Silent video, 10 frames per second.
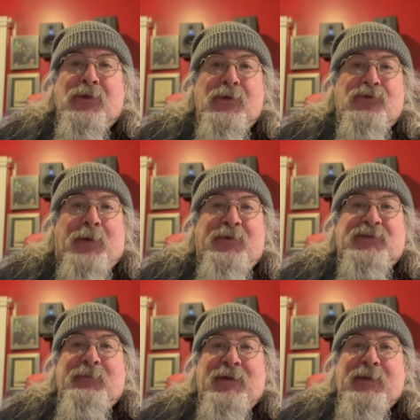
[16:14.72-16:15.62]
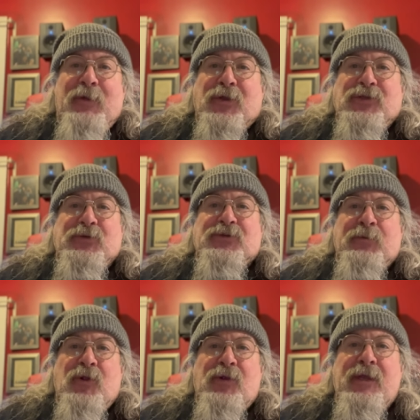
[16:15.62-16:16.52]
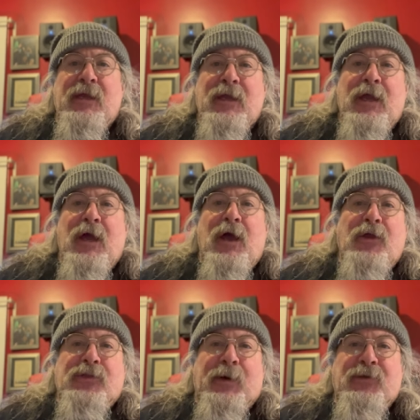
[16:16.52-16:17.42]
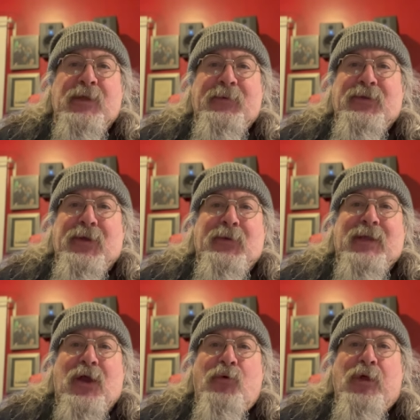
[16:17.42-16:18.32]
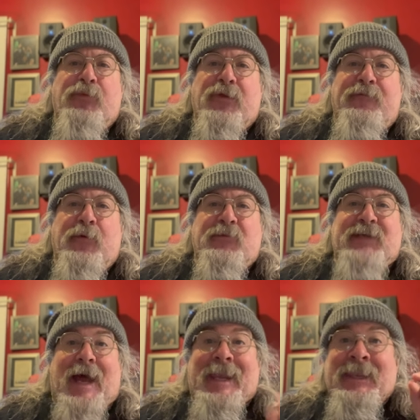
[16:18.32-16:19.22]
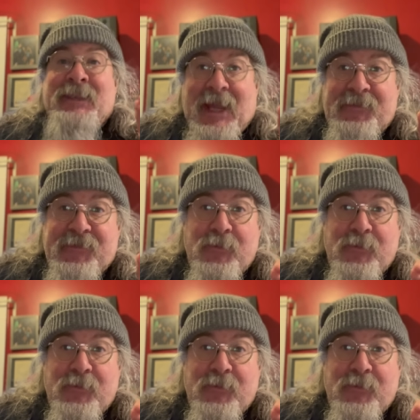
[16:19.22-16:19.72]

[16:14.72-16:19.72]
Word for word: Trumpism and the American Jewish Community, www.realbrooklynfilms.net.